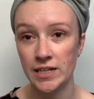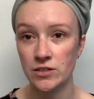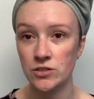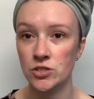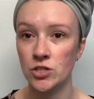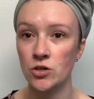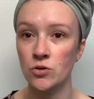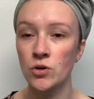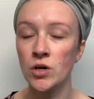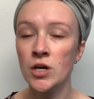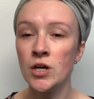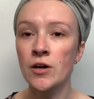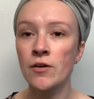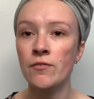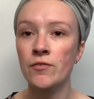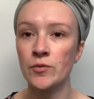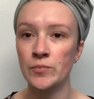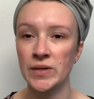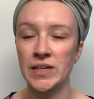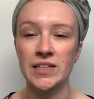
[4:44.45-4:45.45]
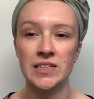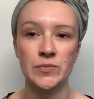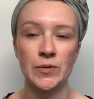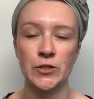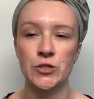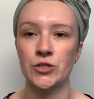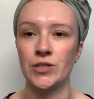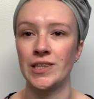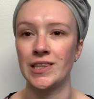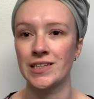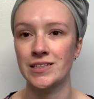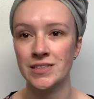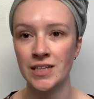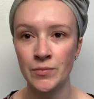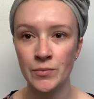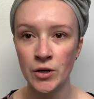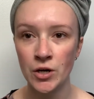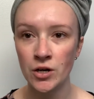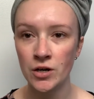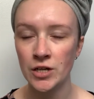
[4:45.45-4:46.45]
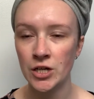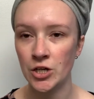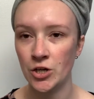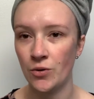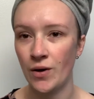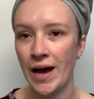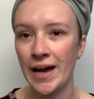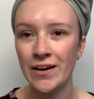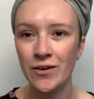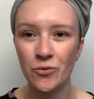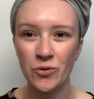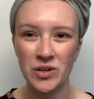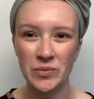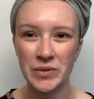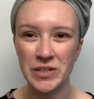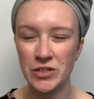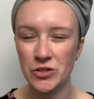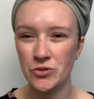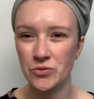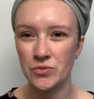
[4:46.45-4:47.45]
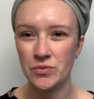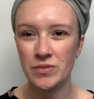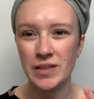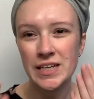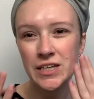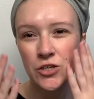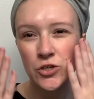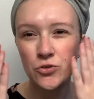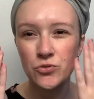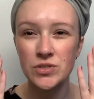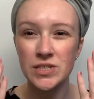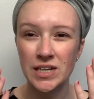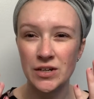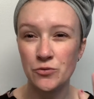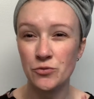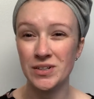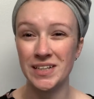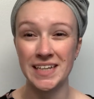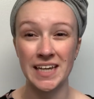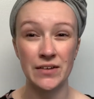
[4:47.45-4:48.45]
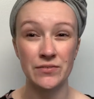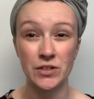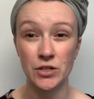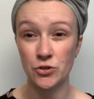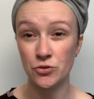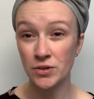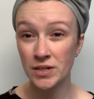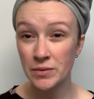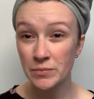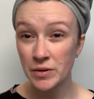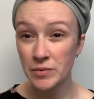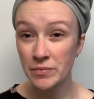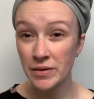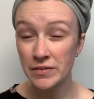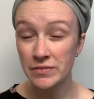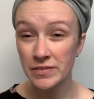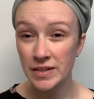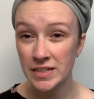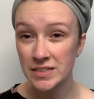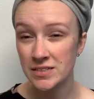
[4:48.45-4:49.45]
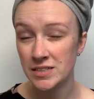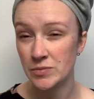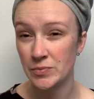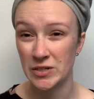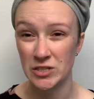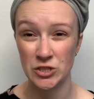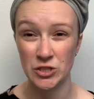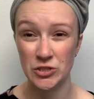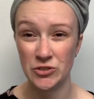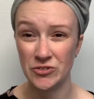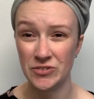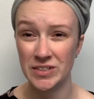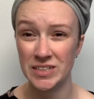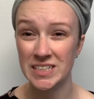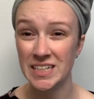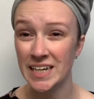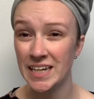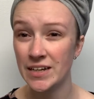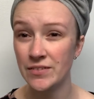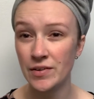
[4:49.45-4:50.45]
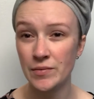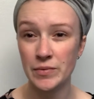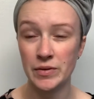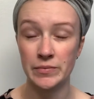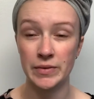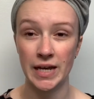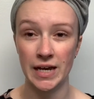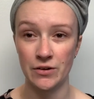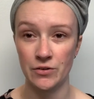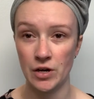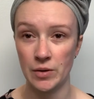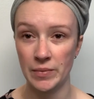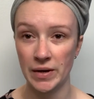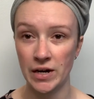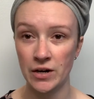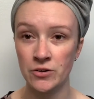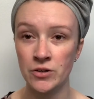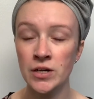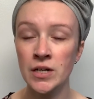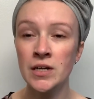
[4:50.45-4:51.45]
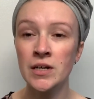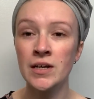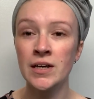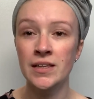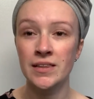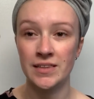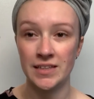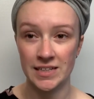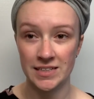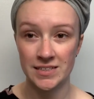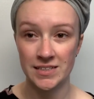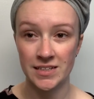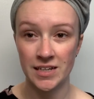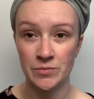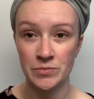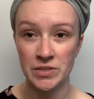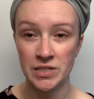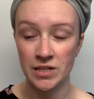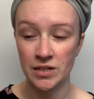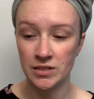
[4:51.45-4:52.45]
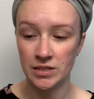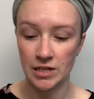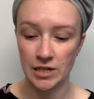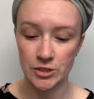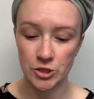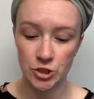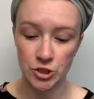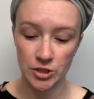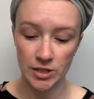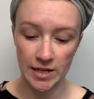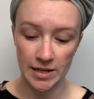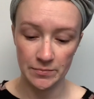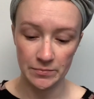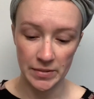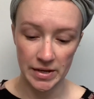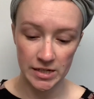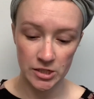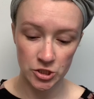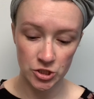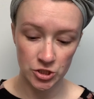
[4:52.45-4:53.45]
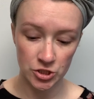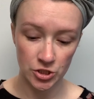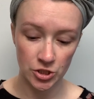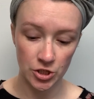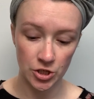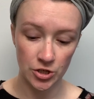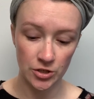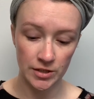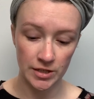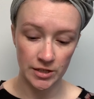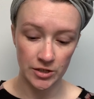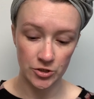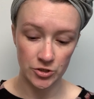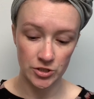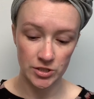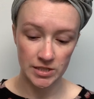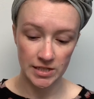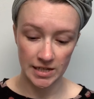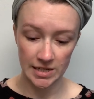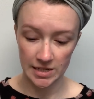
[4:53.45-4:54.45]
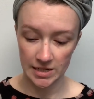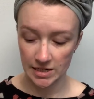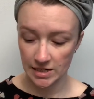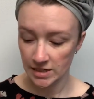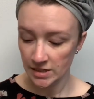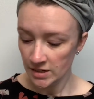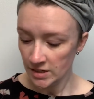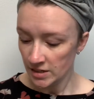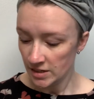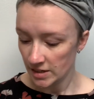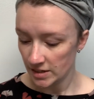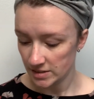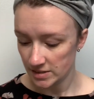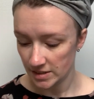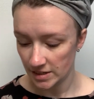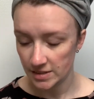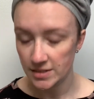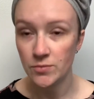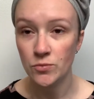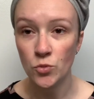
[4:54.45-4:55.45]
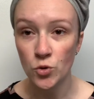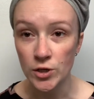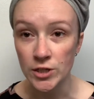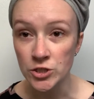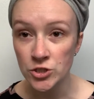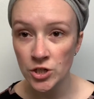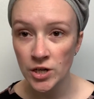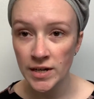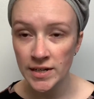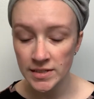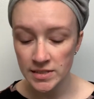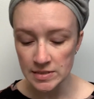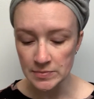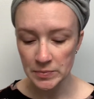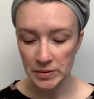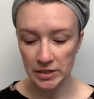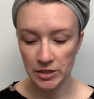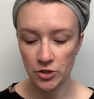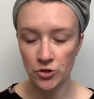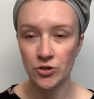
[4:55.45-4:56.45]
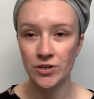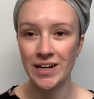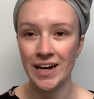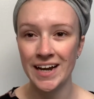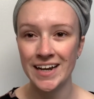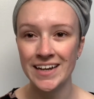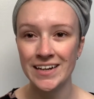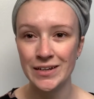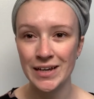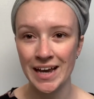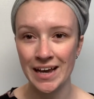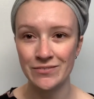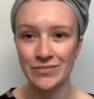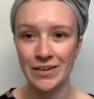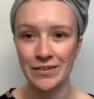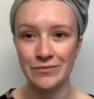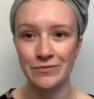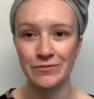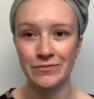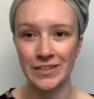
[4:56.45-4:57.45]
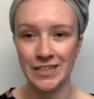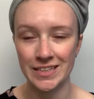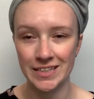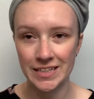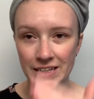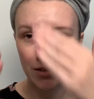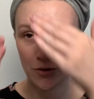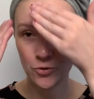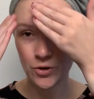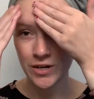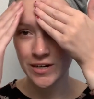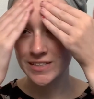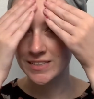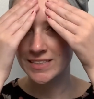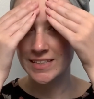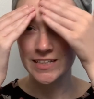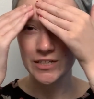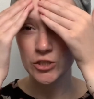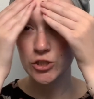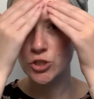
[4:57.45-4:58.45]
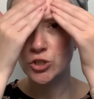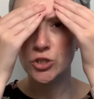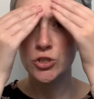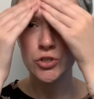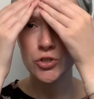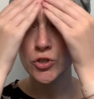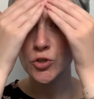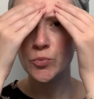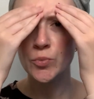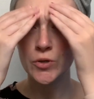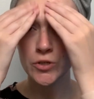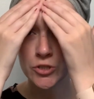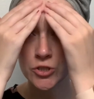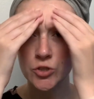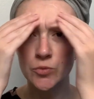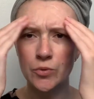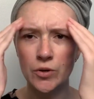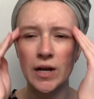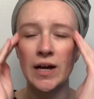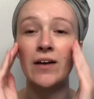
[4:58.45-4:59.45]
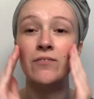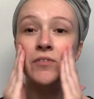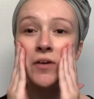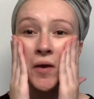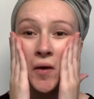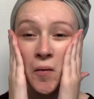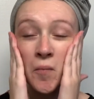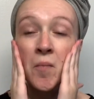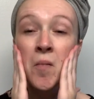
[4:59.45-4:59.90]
So for me, especially in the summer, you know, I don't want to be like using a really heavy cream on my face, especially during the day if I'm going to be out and about. This comes in clutch. It makes sure that your skin is nice and moisturized, but you're not going to have that feeling where it's like super heavy.